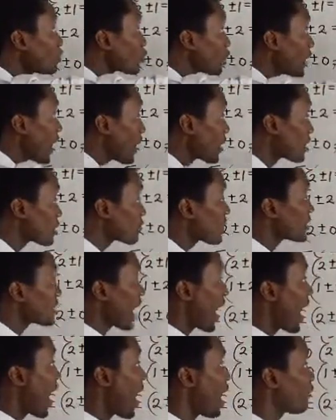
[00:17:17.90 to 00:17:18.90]
to the arrangement
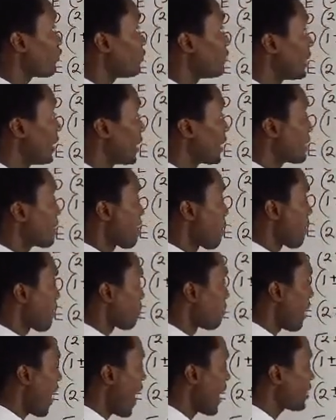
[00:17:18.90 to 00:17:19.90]
I have here,
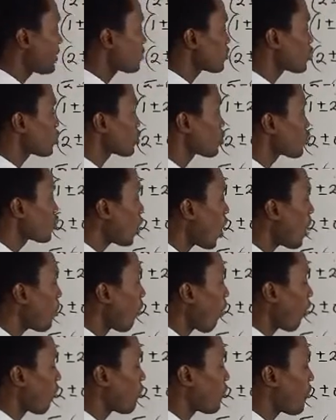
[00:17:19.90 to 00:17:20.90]
my sum
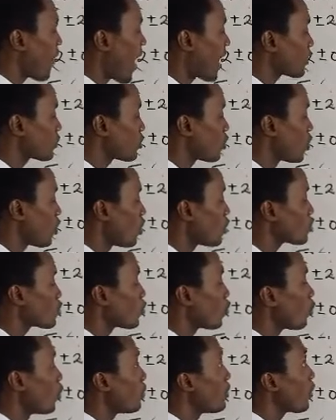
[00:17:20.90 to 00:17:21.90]
of
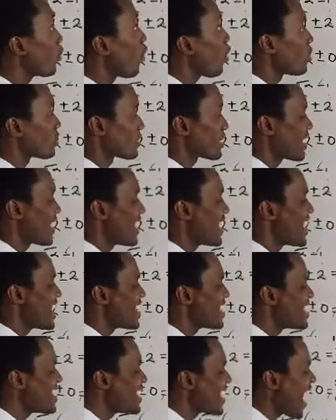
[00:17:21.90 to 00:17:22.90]
factors will be what?
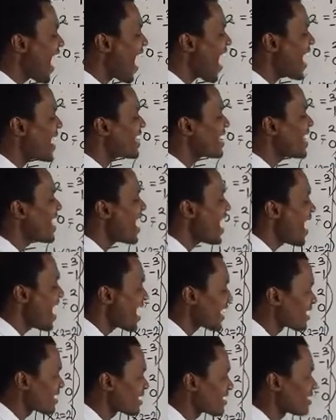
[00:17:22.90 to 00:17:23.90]

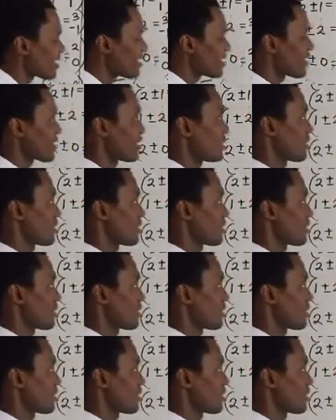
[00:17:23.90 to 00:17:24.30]
9x.